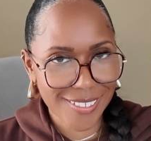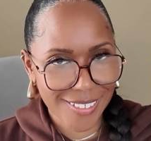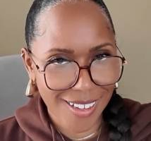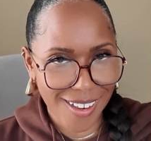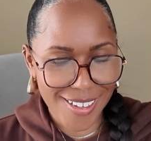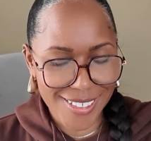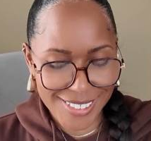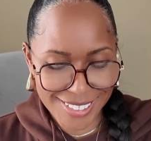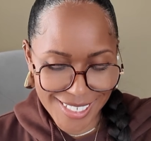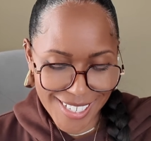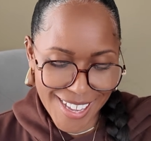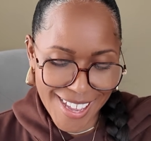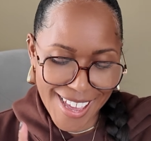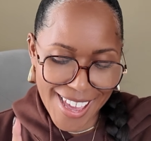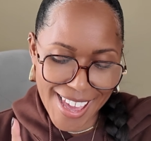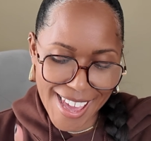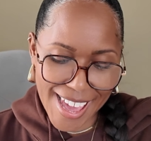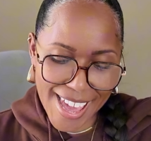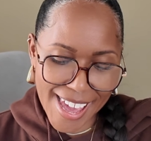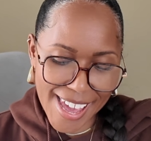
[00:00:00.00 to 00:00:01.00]
gosh,
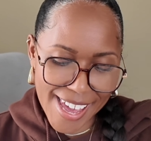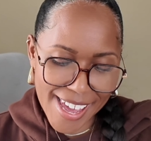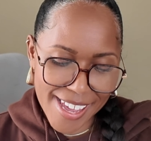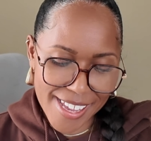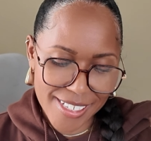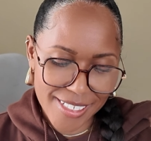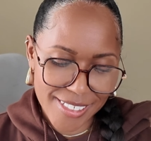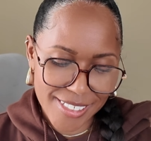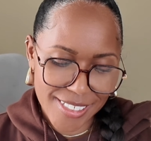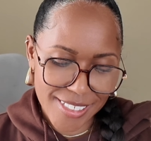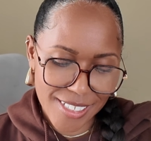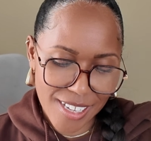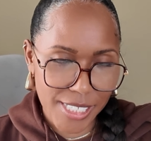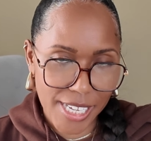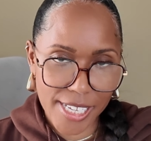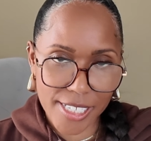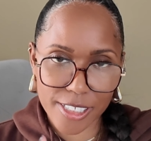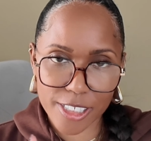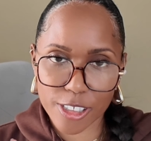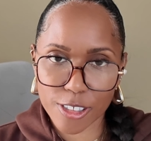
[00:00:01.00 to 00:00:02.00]
and
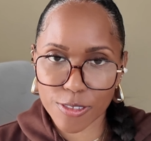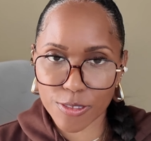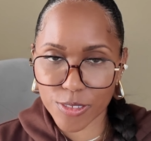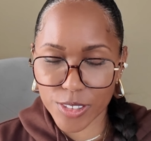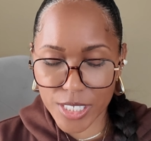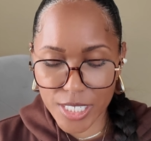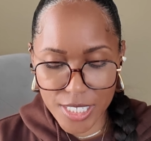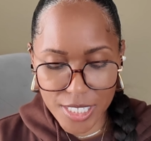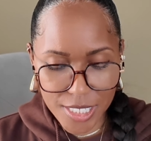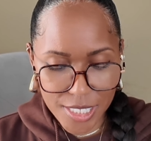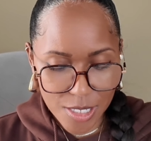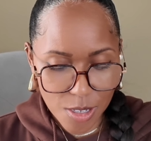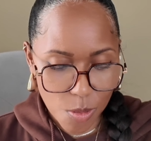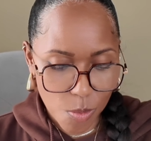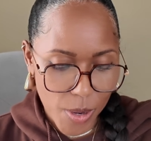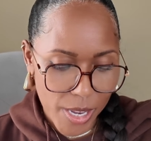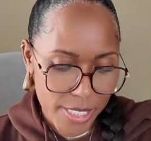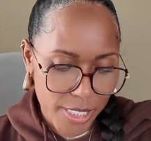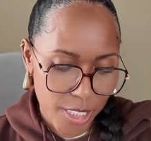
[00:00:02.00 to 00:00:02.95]
take your frizz away.